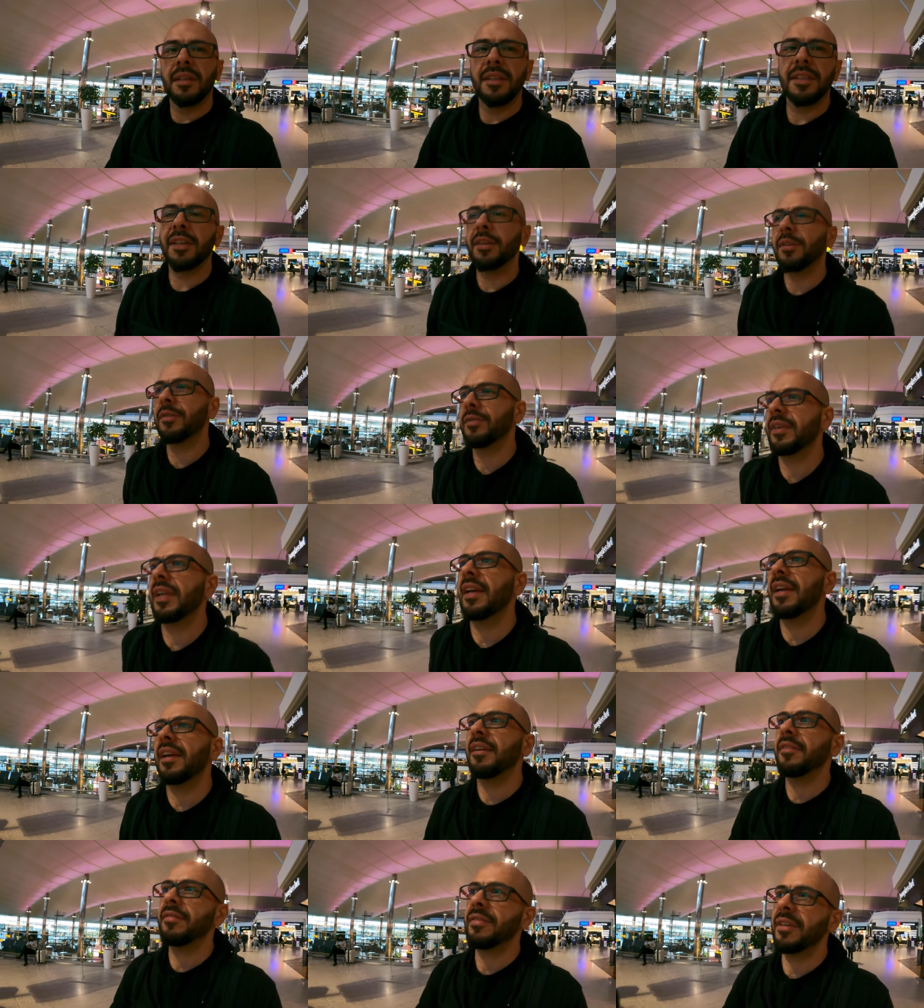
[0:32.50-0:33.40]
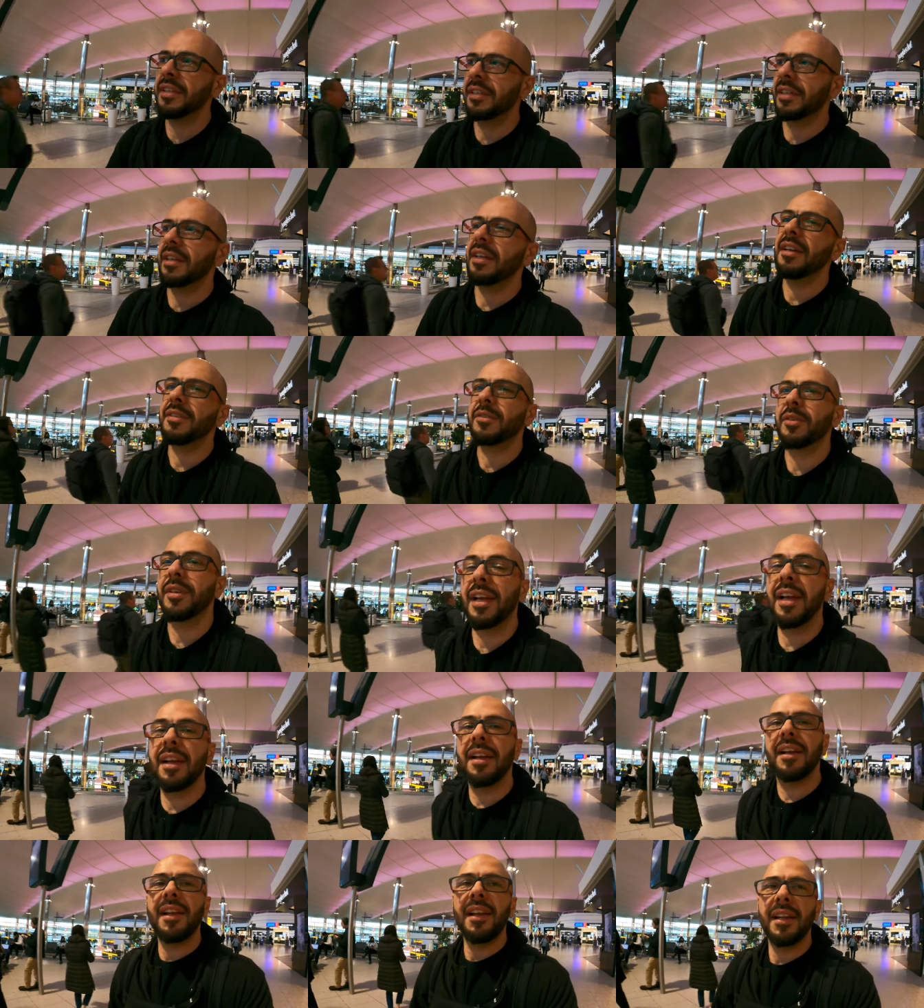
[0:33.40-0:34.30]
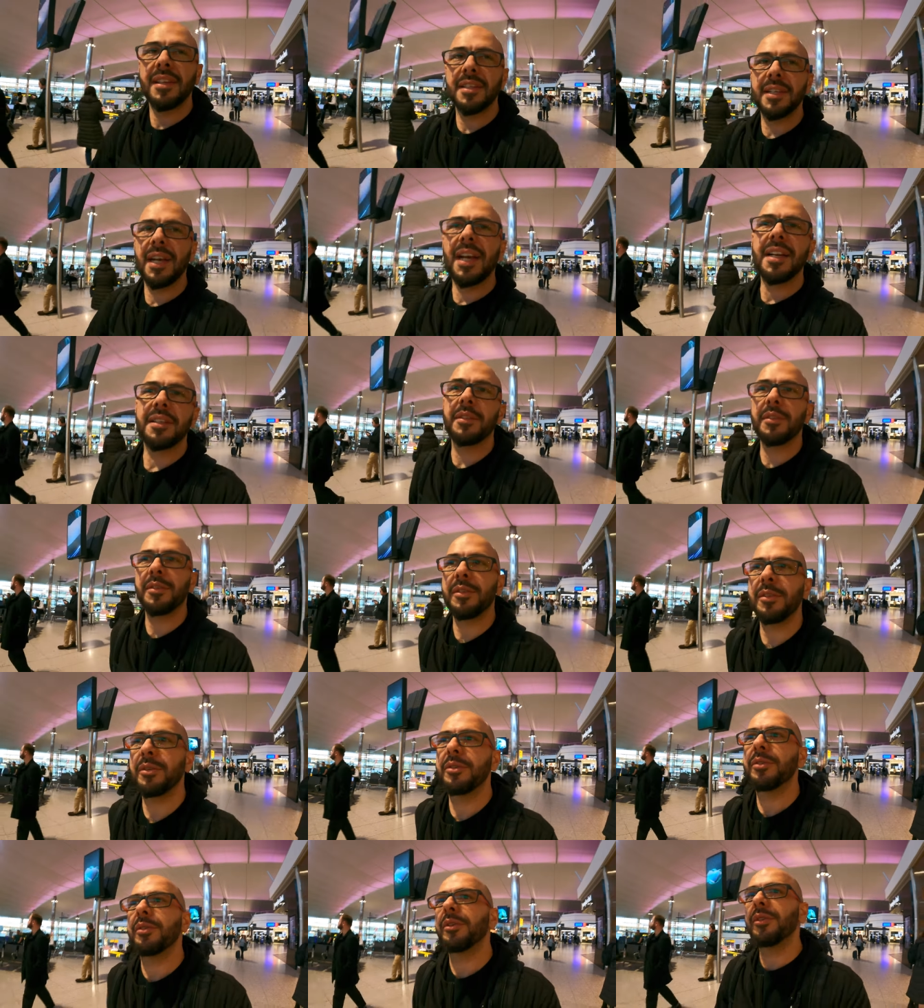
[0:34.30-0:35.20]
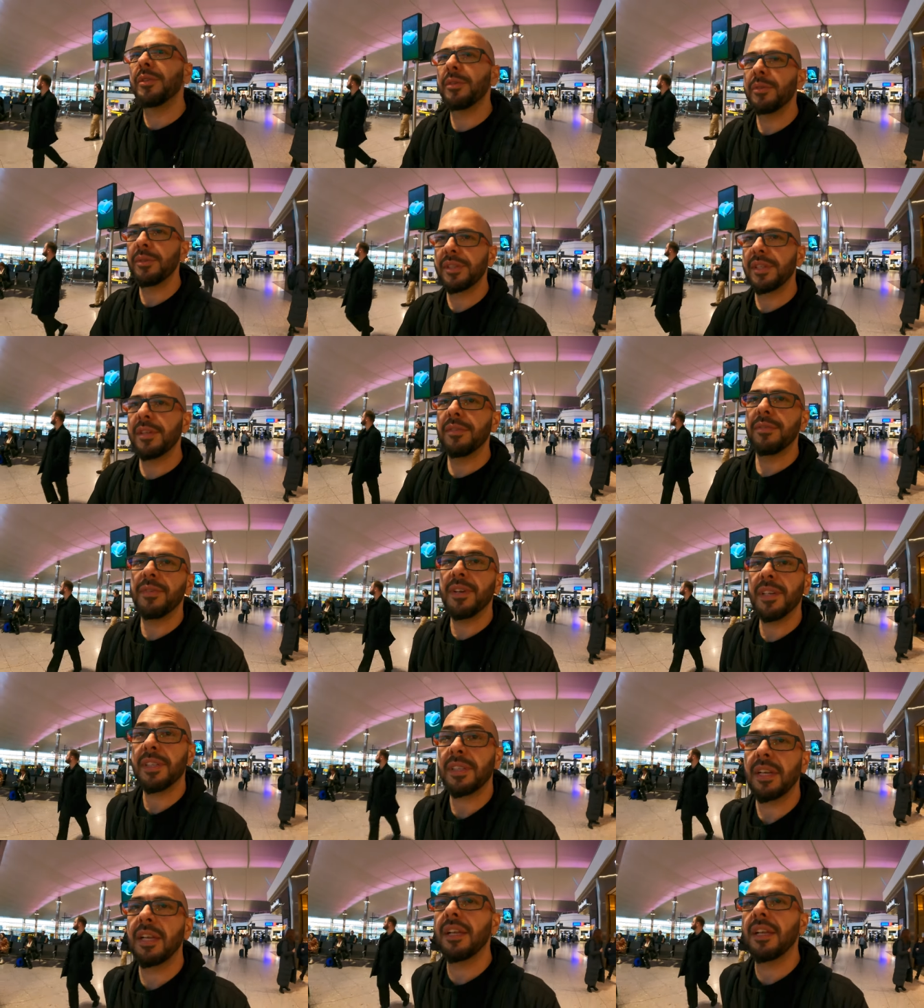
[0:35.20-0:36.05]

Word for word: So flying first class on ANA entitles you to use the first